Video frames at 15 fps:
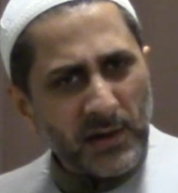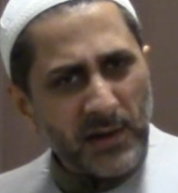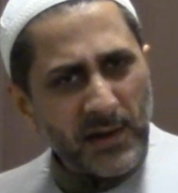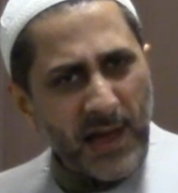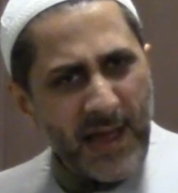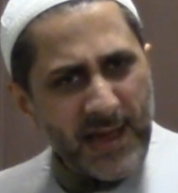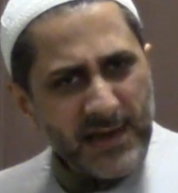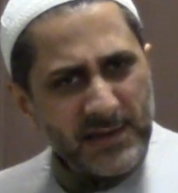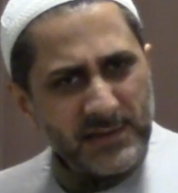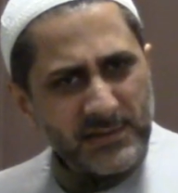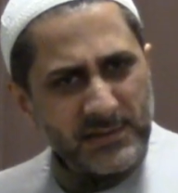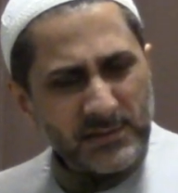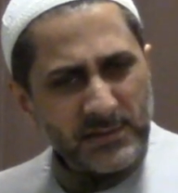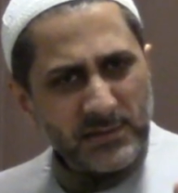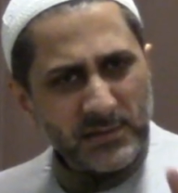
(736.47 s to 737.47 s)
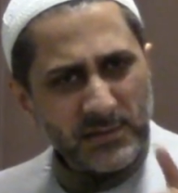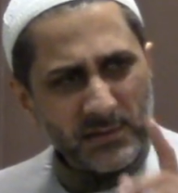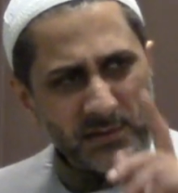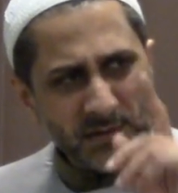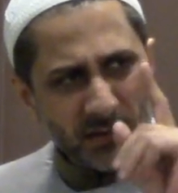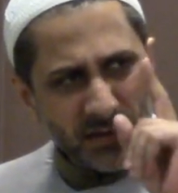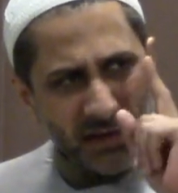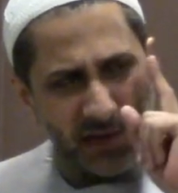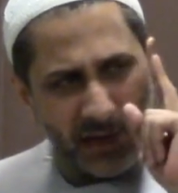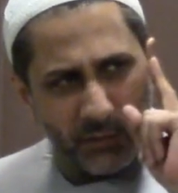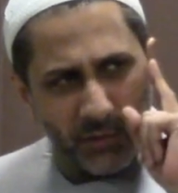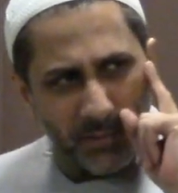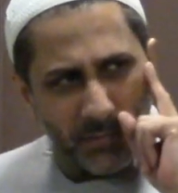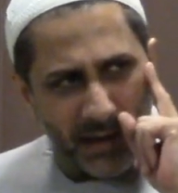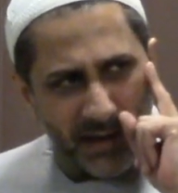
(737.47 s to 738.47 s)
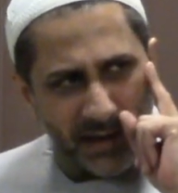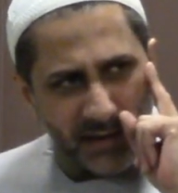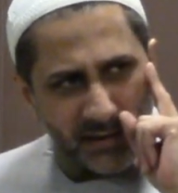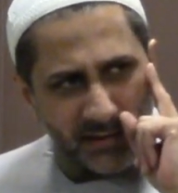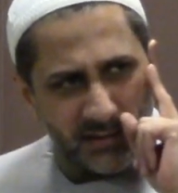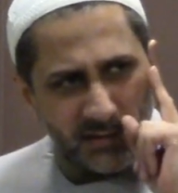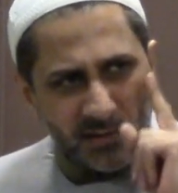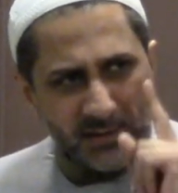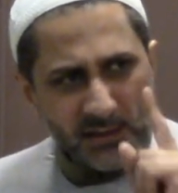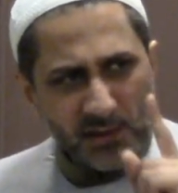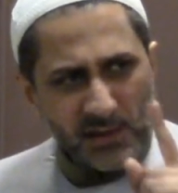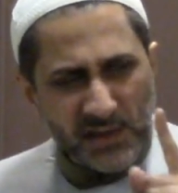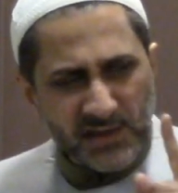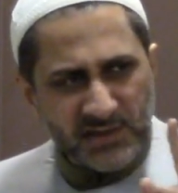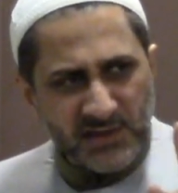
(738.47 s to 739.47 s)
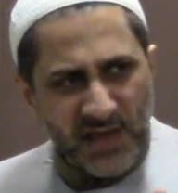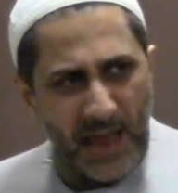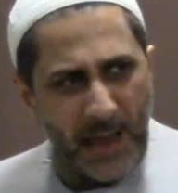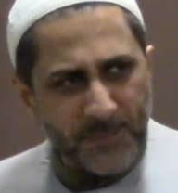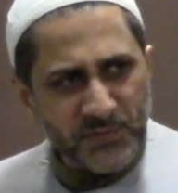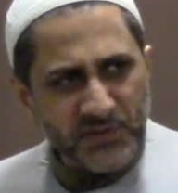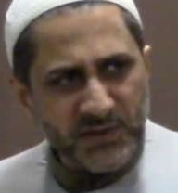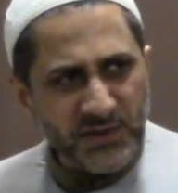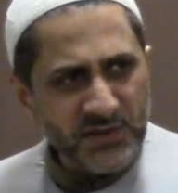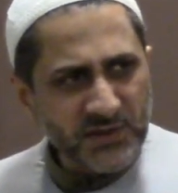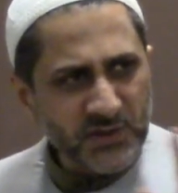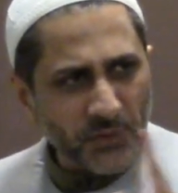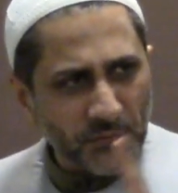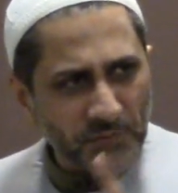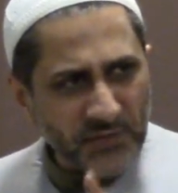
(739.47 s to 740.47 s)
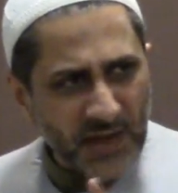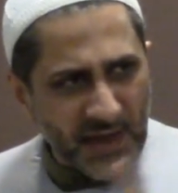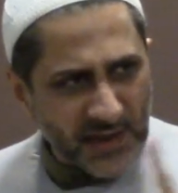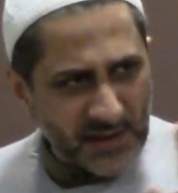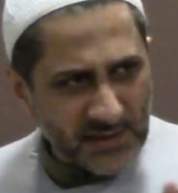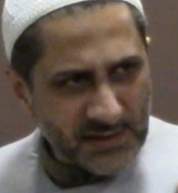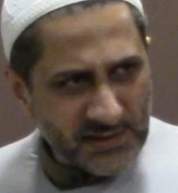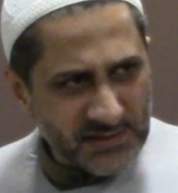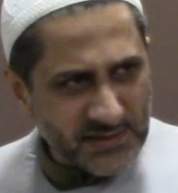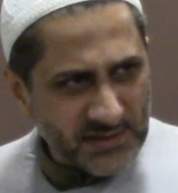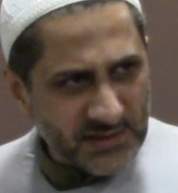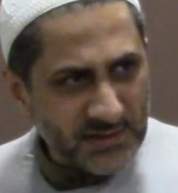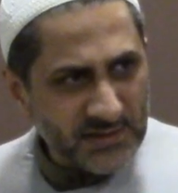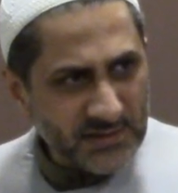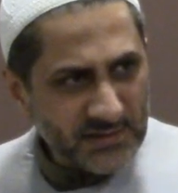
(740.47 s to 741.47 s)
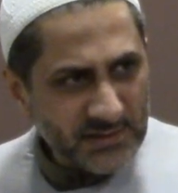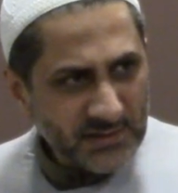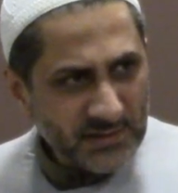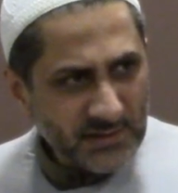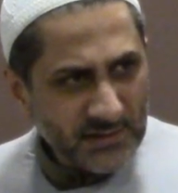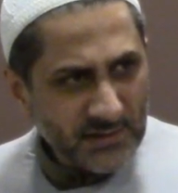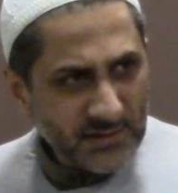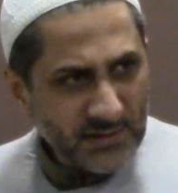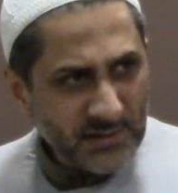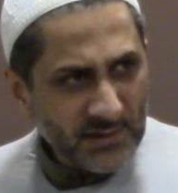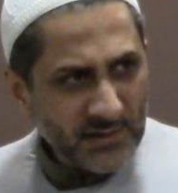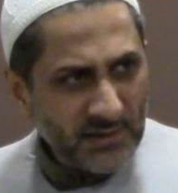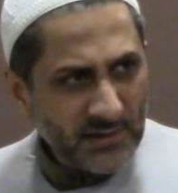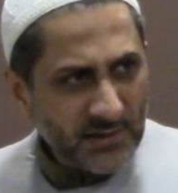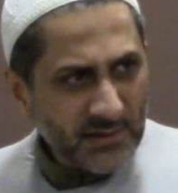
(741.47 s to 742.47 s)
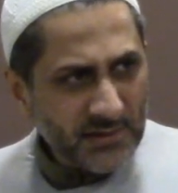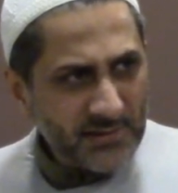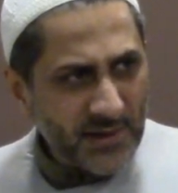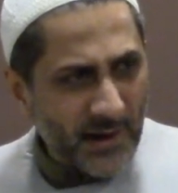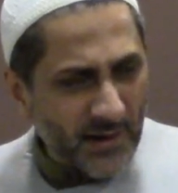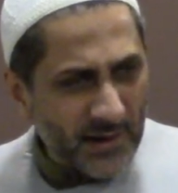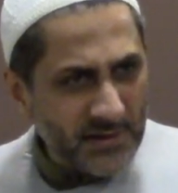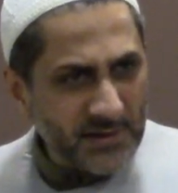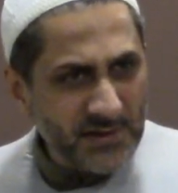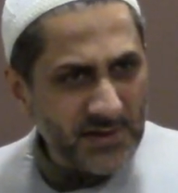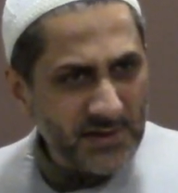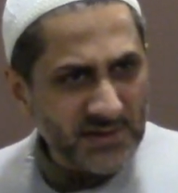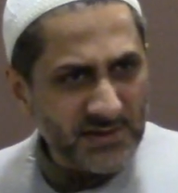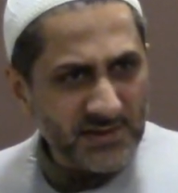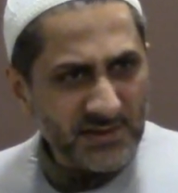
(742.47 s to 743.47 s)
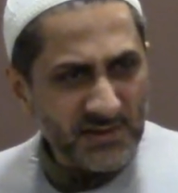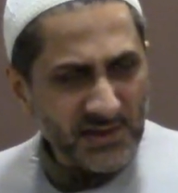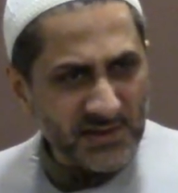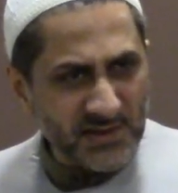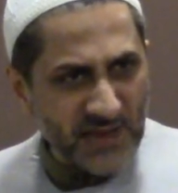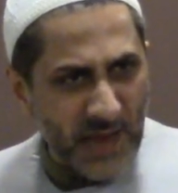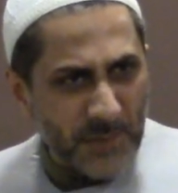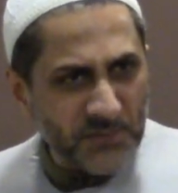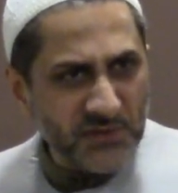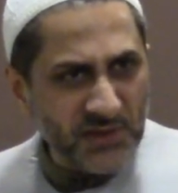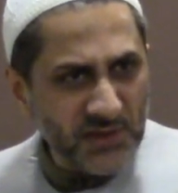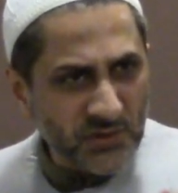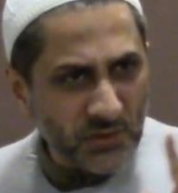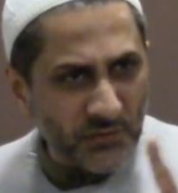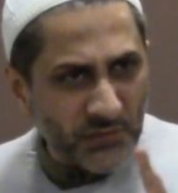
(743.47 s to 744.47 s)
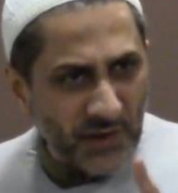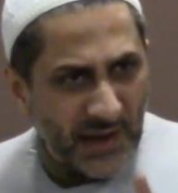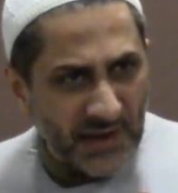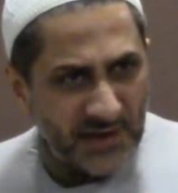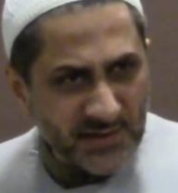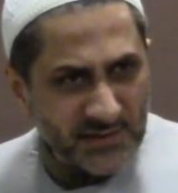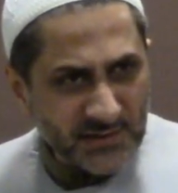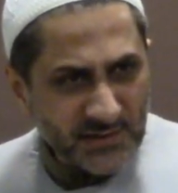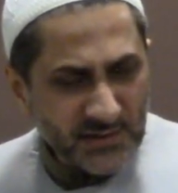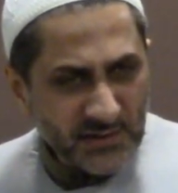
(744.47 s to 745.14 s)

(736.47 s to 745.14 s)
Night in our mind is the absence of day, isn't it? Darkness is the absence of light.